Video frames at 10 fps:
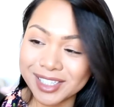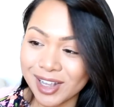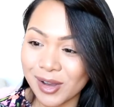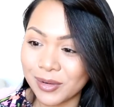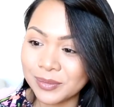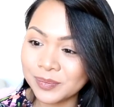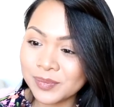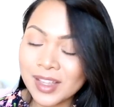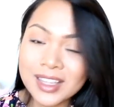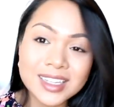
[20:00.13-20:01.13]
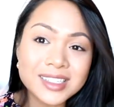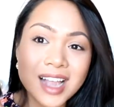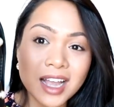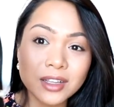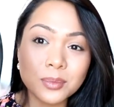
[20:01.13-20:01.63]
so that's
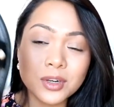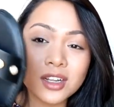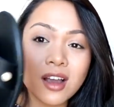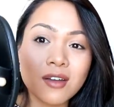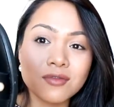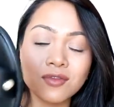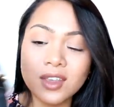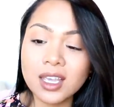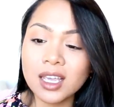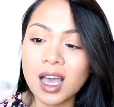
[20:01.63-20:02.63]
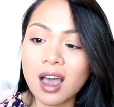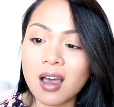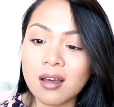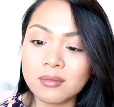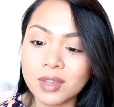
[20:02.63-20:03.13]
that. And they're pretty comfy.
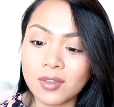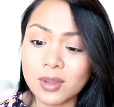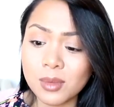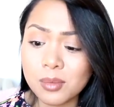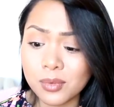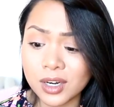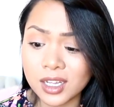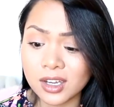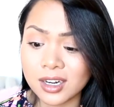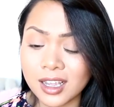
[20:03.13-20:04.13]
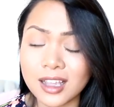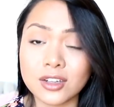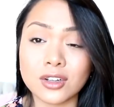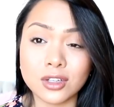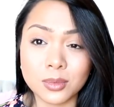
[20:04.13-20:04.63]
Um, they fit me pretty good. Again,
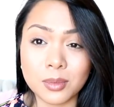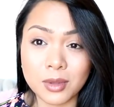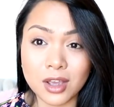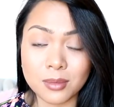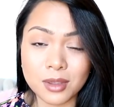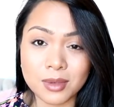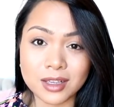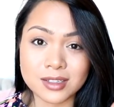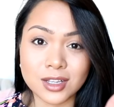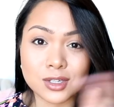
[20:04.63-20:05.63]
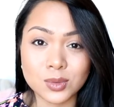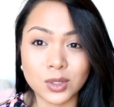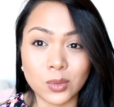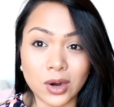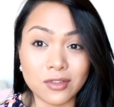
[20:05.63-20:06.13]
they're a little bit big on me because I
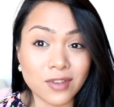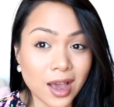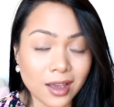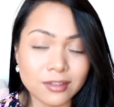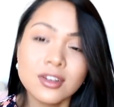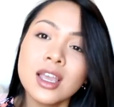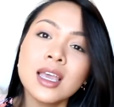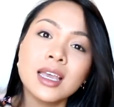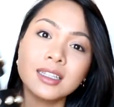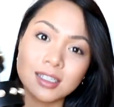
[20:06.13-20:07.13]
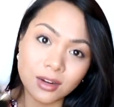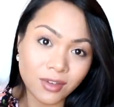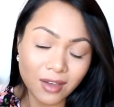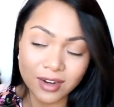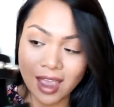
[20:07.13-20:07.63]
usually wear a five and these are
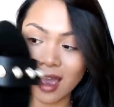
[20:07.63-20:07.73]
five and